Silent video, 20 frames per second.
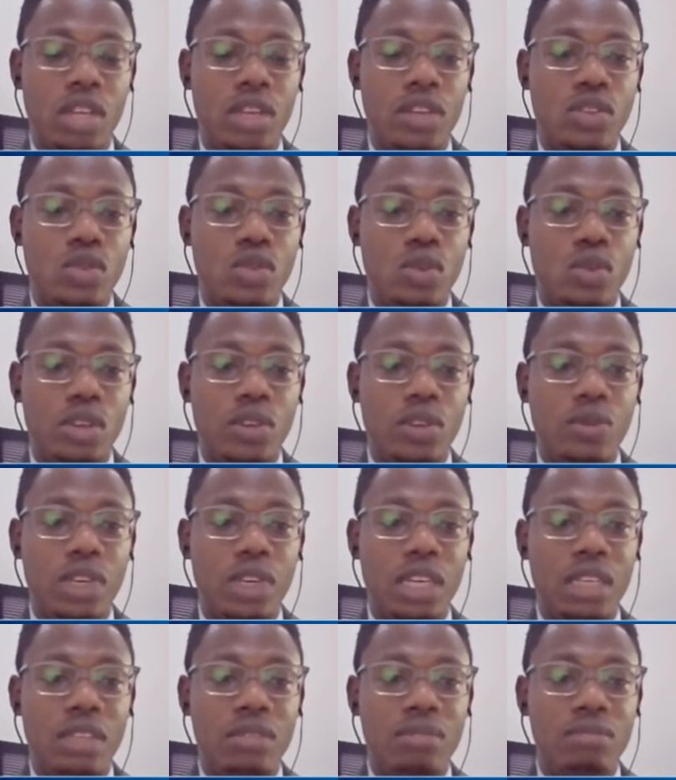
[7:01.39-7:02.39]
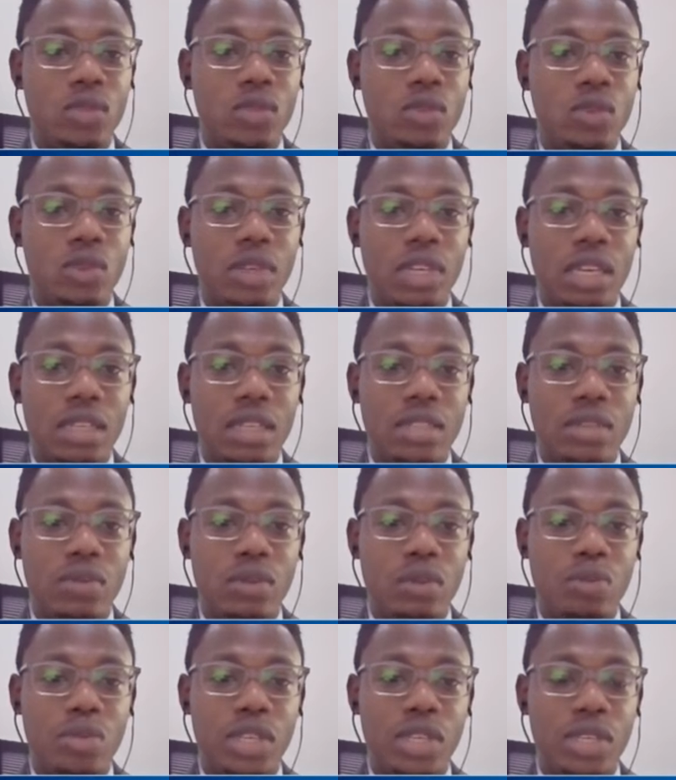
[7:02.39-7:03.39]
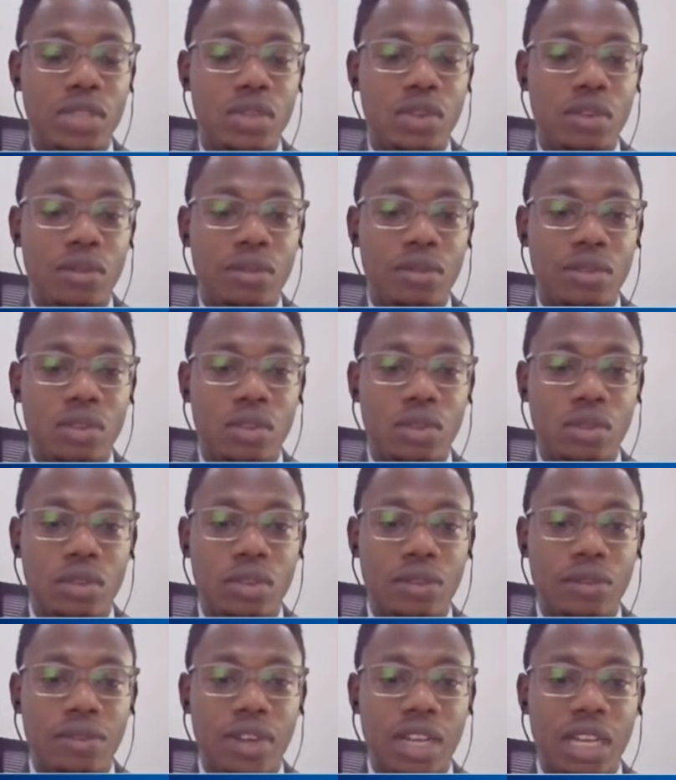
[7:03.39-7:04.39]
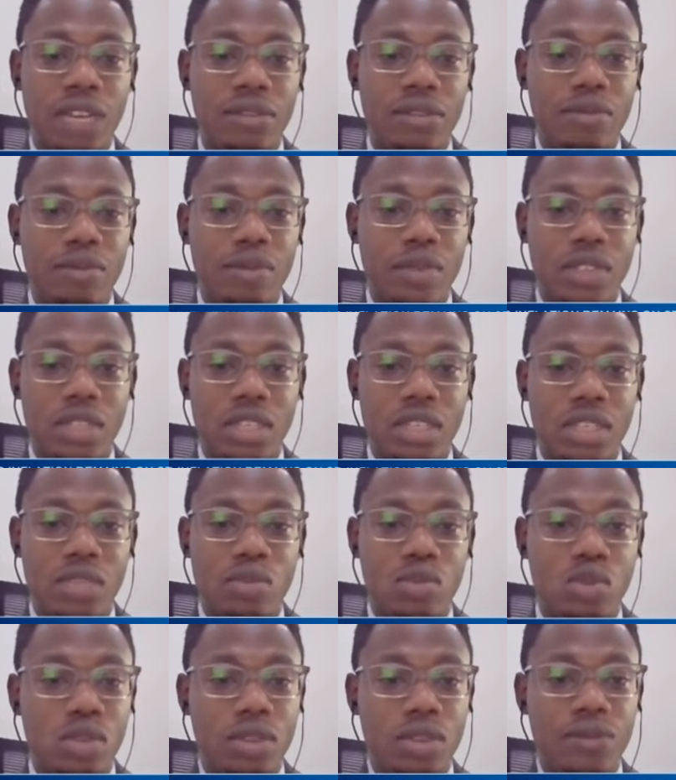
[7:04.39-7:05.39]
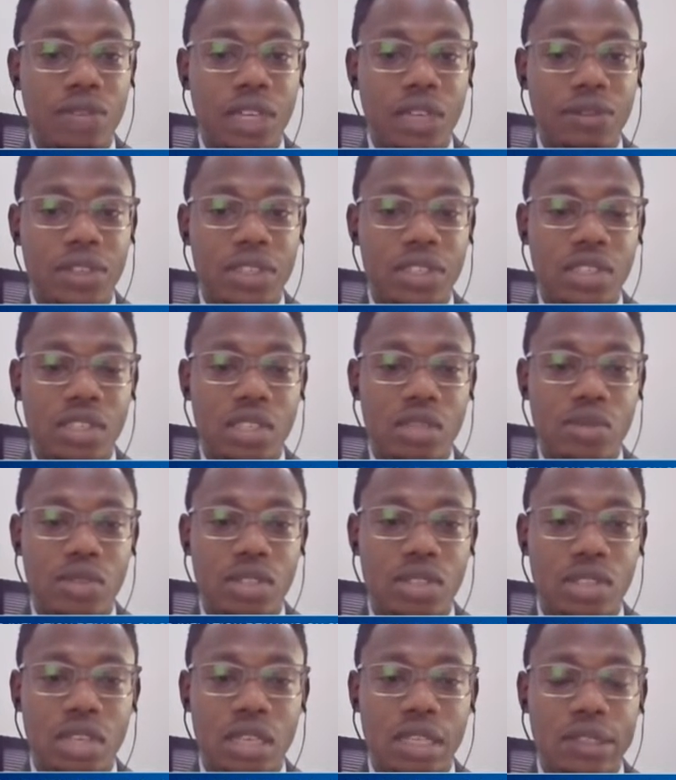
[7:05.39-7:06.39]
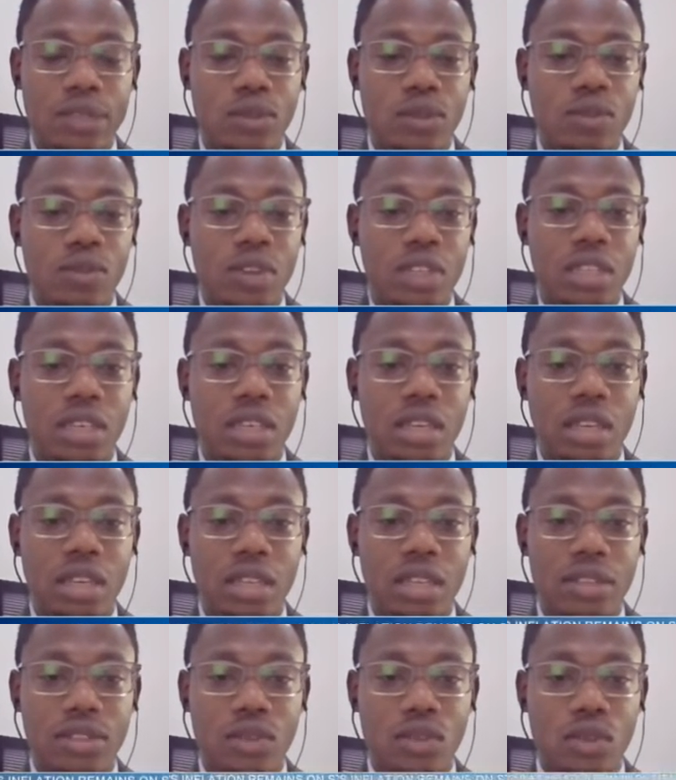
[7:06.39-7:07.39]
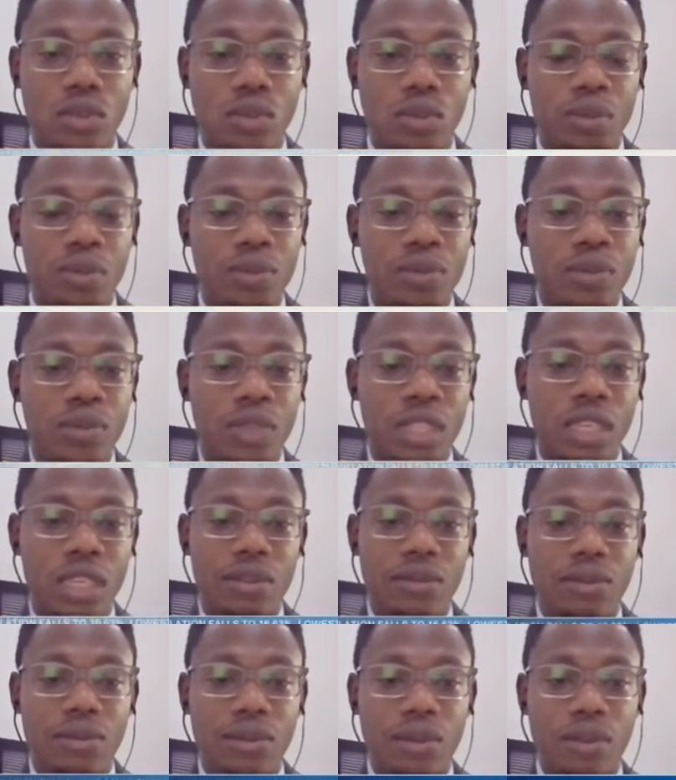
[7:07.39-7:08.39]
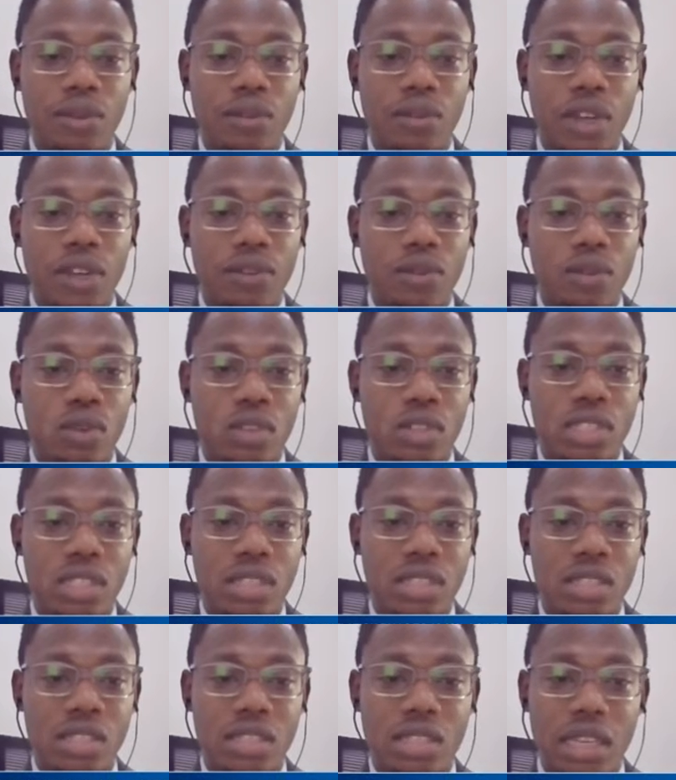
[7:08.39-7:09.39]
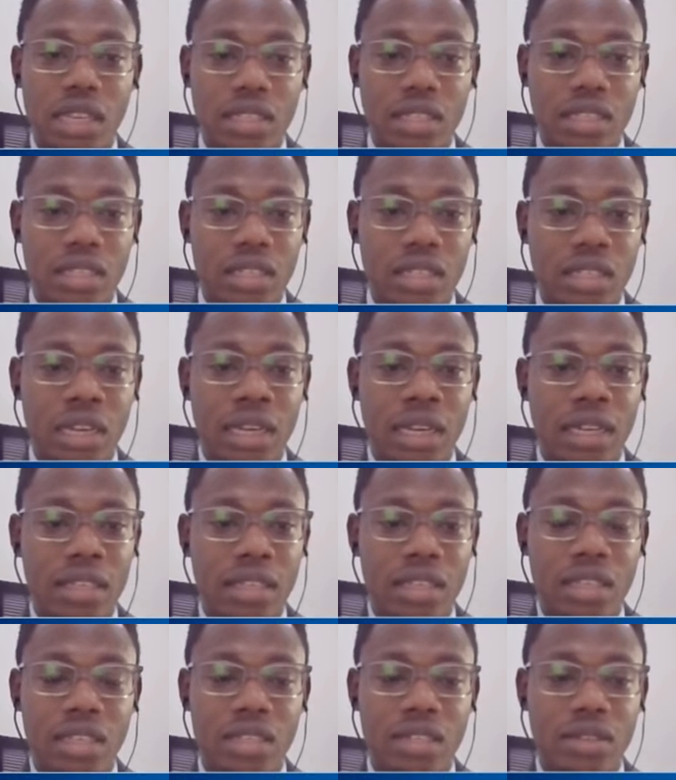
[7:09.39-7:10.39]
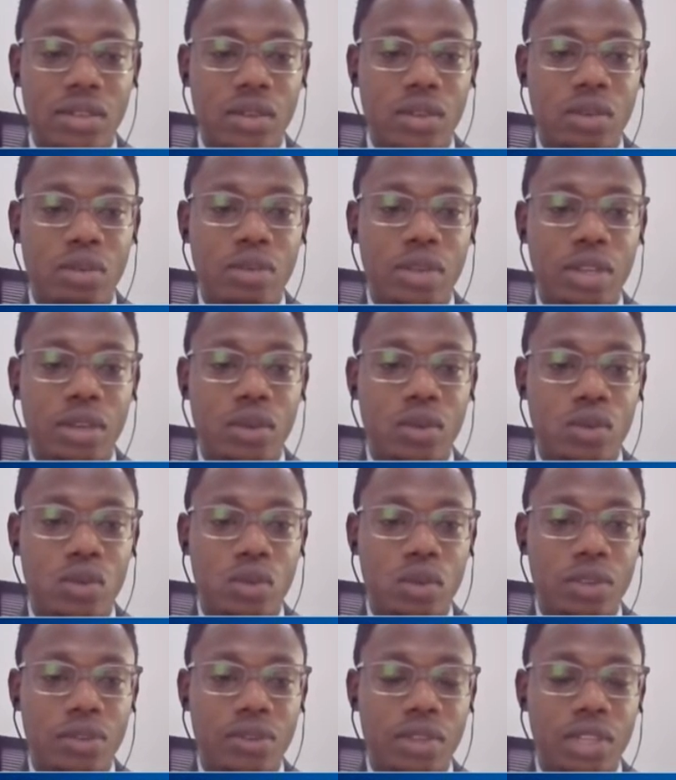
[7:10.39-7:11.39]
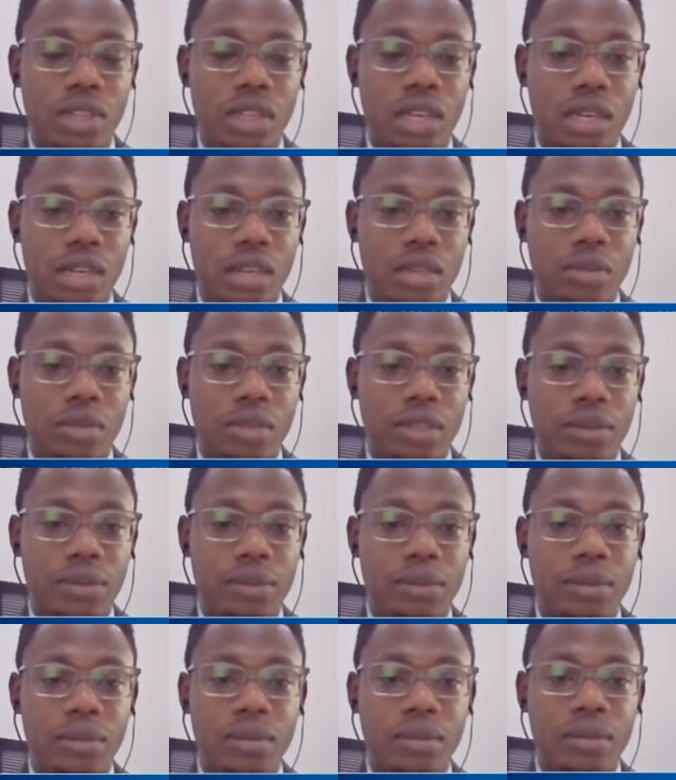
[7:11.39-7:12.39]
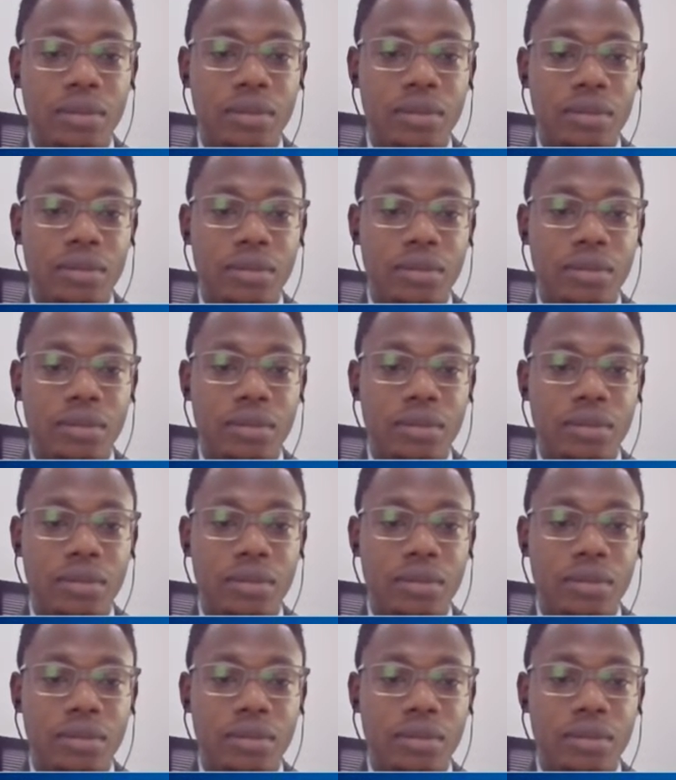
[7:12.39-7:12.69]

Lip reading: So if we can get a repeat of the 5%, between 5 and 6% over the next 4 or 5 quarters steadily, I think it's going to be a good one for the economy. Mm.